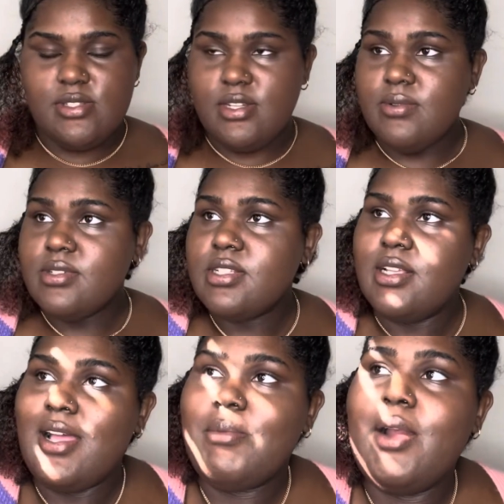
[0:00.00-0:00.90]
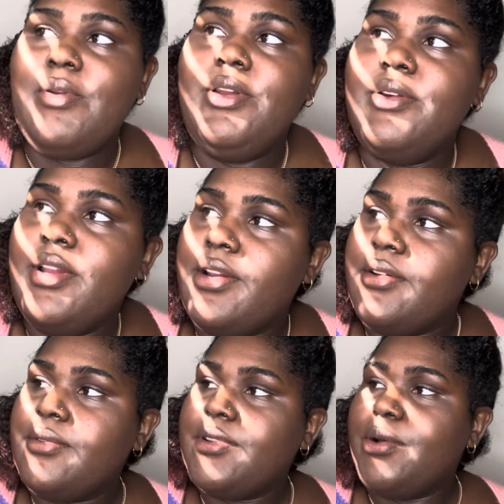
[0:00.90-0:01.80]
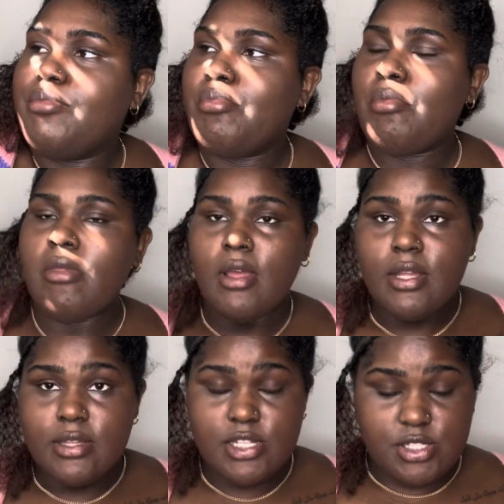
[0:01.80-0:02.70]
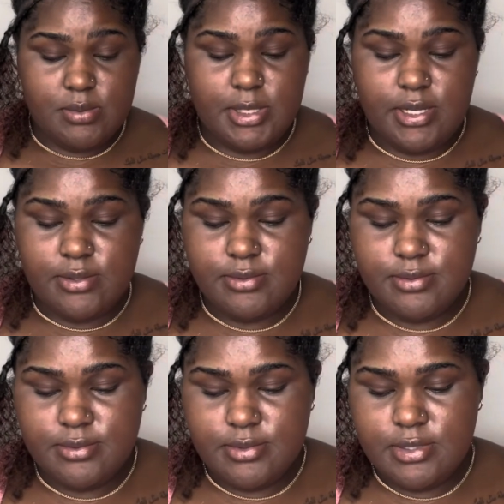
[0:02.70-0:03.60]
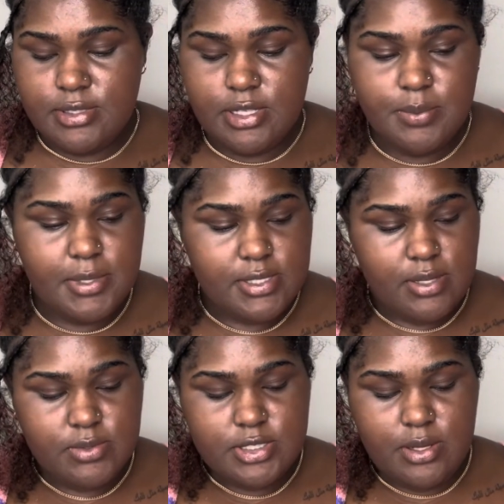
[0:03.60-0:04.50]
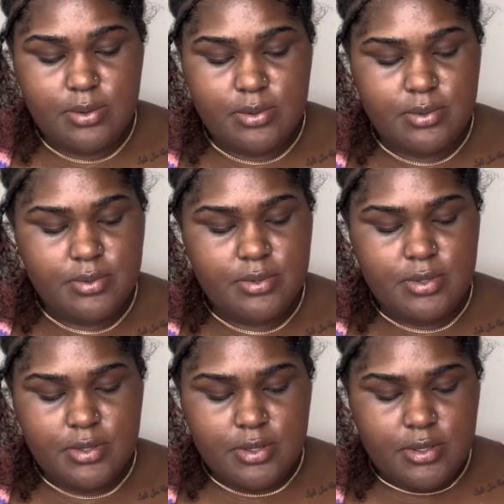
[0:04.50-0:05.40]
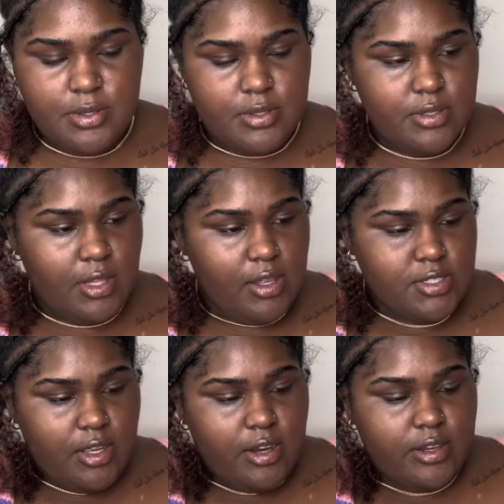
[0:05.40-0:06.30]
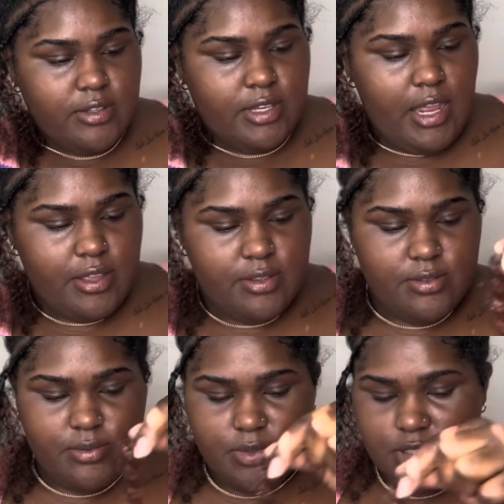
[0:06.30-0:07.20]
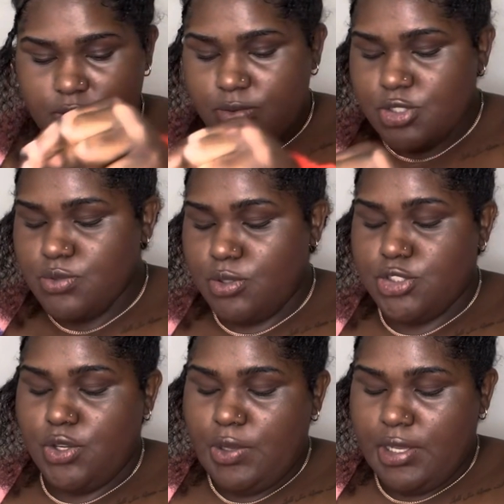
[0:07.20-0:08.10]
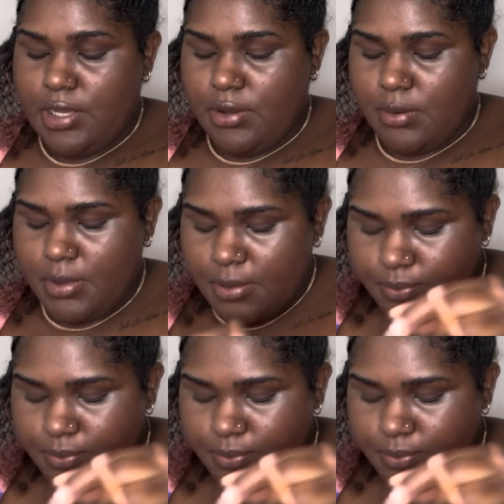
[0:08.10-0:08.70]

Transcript: And I want it to look like my real hair. So that's just me though. It depends on what your thoughts are and how you what you want your end goal to be.